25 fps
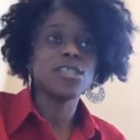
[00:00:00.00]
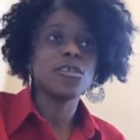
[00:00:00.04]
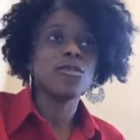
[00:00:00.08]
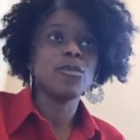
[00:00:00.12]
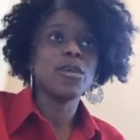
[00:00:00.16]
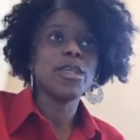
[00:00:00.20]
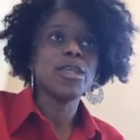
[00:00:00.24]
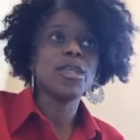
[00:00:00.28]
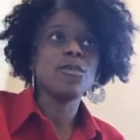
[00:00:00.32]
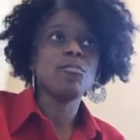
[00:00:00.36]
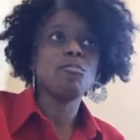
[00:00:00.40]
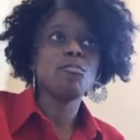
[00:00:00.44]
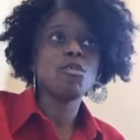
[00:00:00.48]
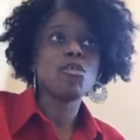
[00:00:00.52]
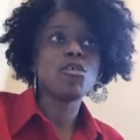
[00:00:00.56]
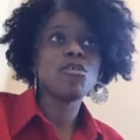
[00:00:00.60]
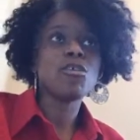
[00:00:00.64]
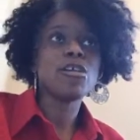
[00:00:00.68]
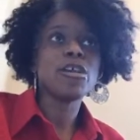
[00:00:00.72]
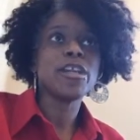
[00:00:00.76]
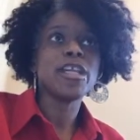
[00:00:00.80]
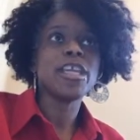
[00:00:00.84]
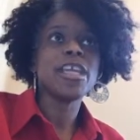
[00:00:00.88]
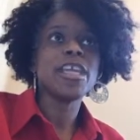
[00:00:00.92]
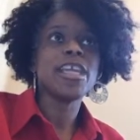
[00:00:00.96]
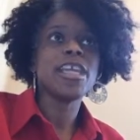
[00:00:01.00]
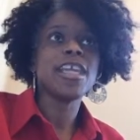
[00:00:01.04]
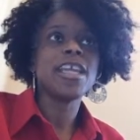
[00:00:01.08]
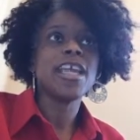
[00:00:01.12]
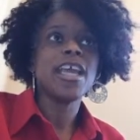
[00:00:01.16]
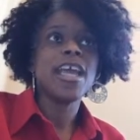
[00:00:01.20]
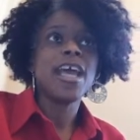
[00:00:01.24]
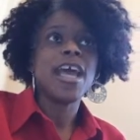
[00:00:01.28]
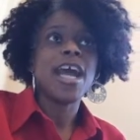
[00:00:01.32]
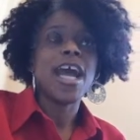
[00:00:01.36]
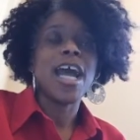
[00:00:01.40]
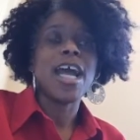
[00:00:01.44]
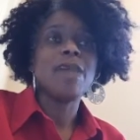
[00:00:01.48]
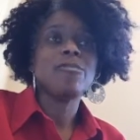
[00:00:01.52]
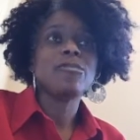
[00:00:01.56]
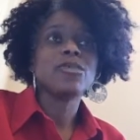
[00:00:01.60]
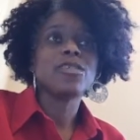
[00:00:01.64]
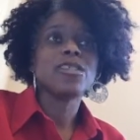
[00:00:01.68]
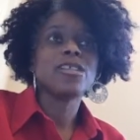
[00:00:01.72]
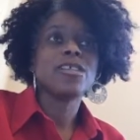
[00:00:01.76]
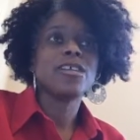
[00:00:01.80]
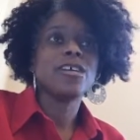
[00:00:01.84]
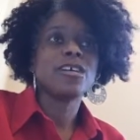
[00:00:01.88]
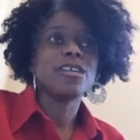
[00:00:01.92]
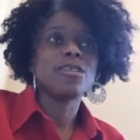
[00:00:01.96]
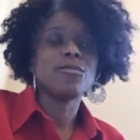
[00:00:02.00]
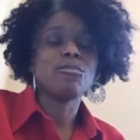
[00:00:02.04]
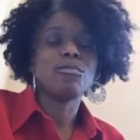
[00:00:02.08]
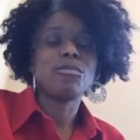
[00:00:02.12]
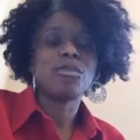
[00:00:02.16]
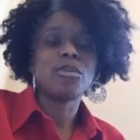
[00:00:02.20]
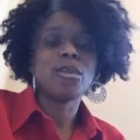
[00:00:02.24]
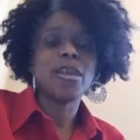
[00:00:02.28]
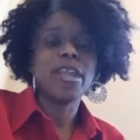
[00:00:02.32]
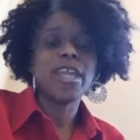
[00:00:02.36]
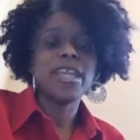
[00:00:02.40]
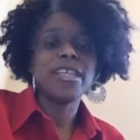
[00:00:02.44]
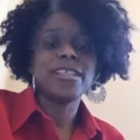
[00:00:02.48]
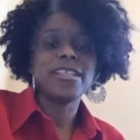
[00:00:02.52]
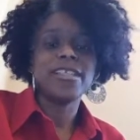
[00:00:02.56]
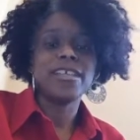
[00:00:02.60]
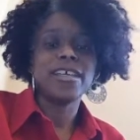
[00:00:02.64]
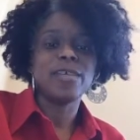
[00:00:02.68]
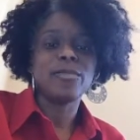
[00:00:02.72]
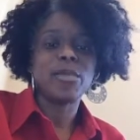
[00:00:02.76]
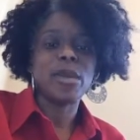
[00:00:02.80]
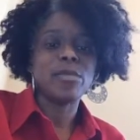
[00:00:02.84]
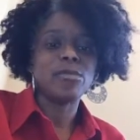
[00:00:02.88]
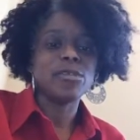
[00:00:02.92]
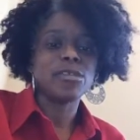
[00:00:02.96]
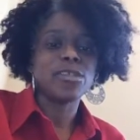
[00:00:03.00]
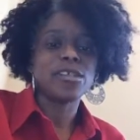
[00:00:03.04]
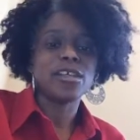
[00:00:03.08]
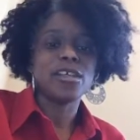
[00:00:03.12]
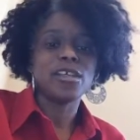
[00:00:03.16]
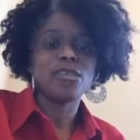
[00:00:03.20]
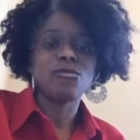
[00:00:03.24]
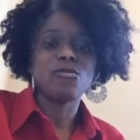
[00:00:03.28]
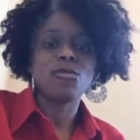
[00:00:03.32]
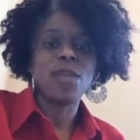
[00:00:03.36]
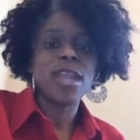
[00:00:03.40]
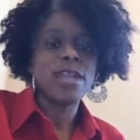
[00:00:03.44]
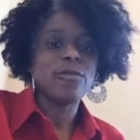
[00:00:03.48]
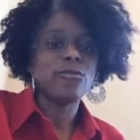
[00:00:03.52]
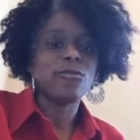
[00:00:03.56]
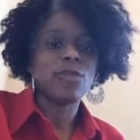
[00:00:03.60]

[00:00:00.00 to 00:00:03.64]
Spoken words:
So in the morning, I'm just gonna brain dump. I'm just gonna write.